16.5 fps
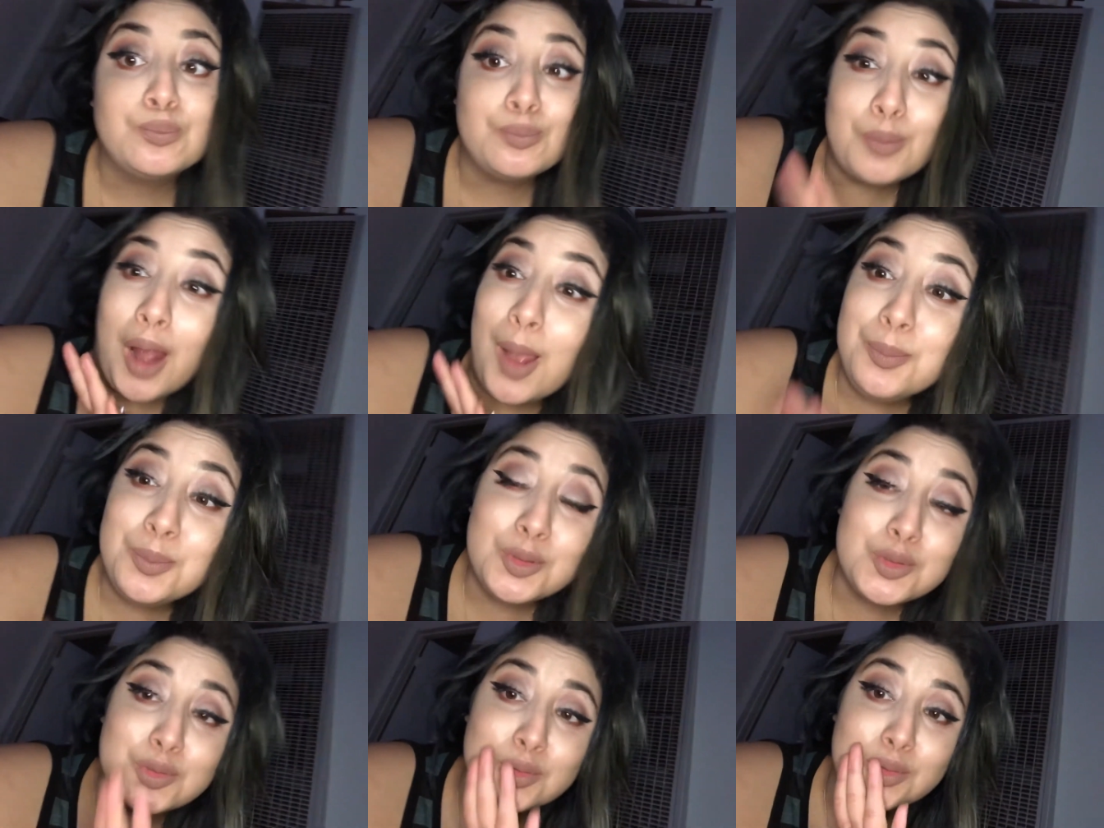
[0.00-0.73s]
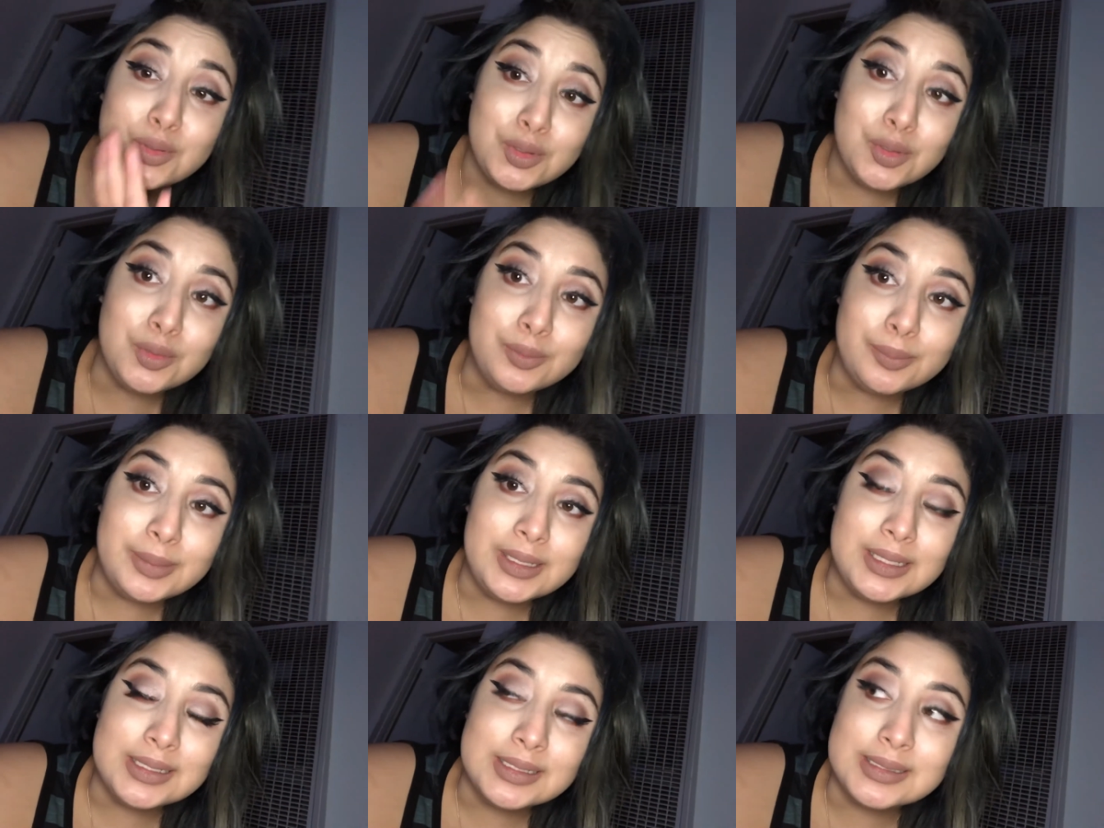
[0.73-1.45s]
props to you
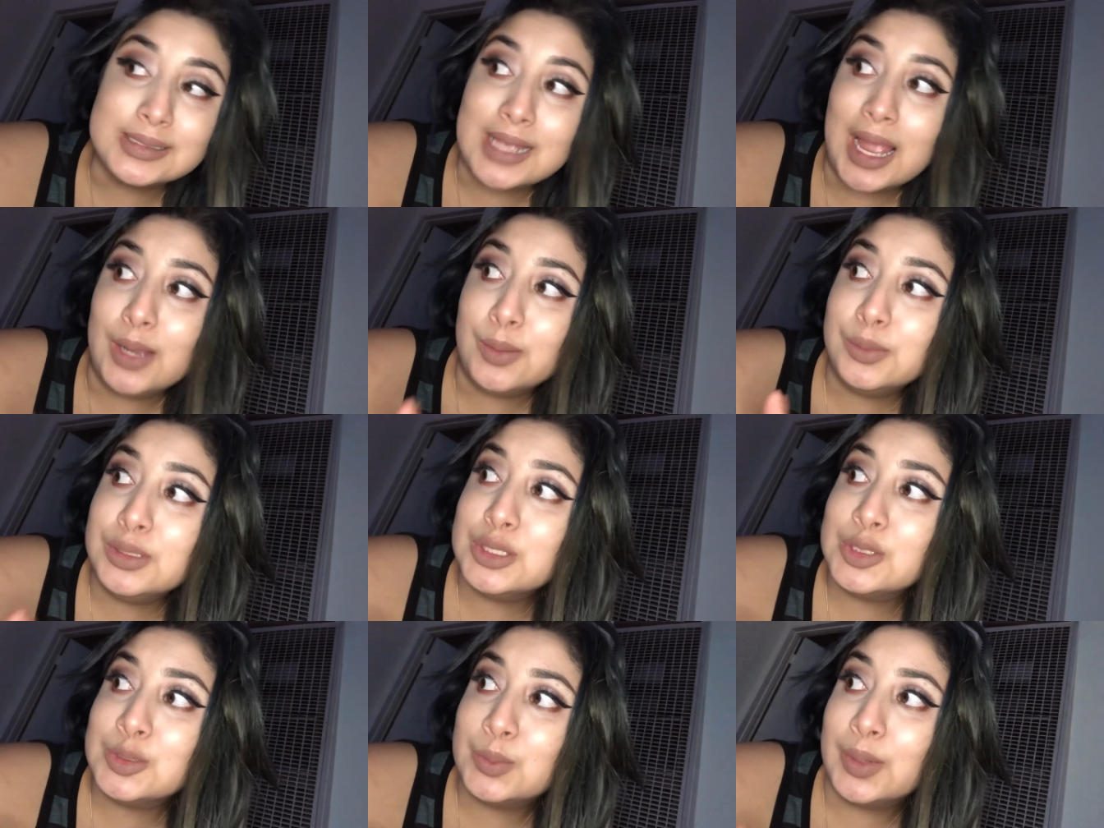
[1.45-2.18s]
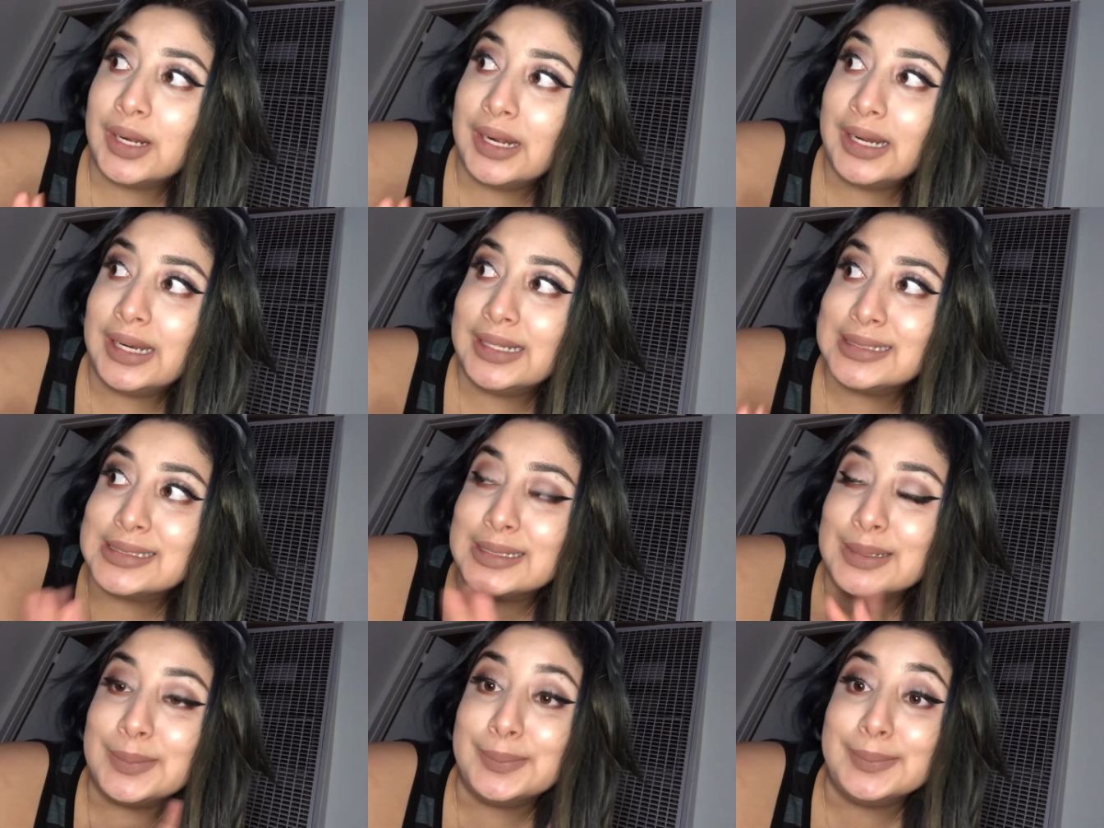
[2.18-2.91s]
because I was wearing
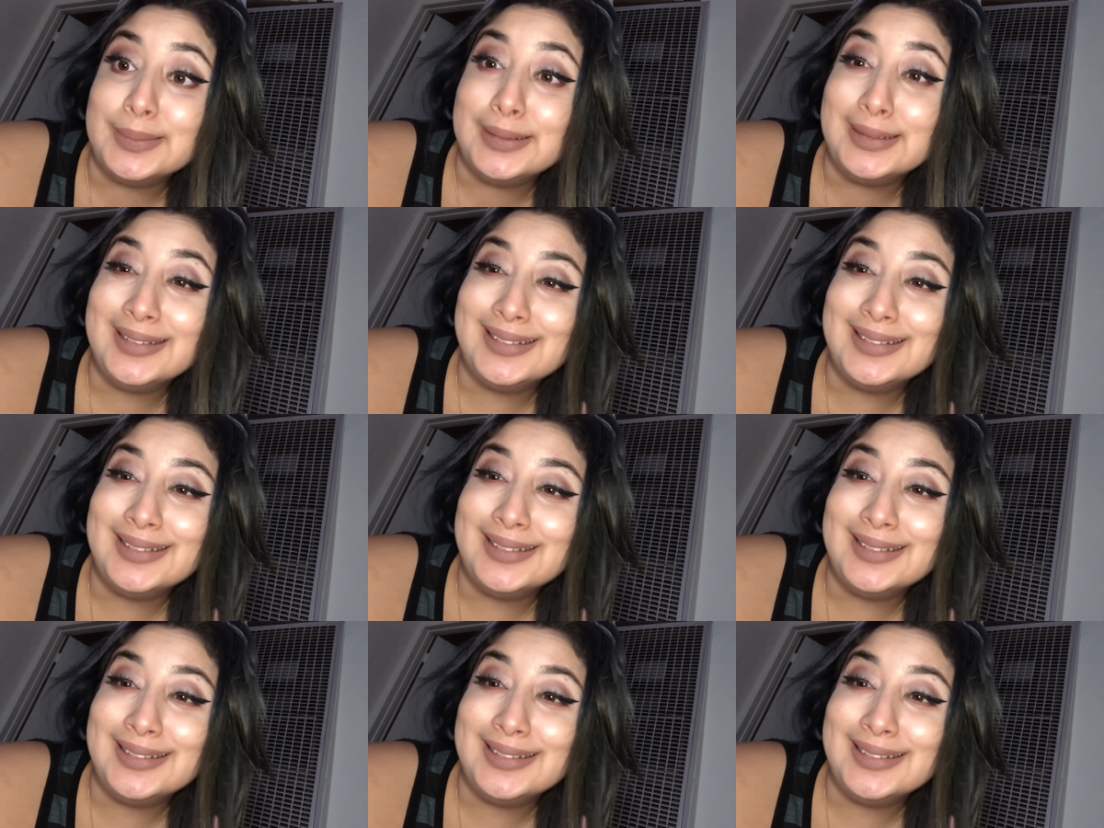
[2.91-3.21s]
some...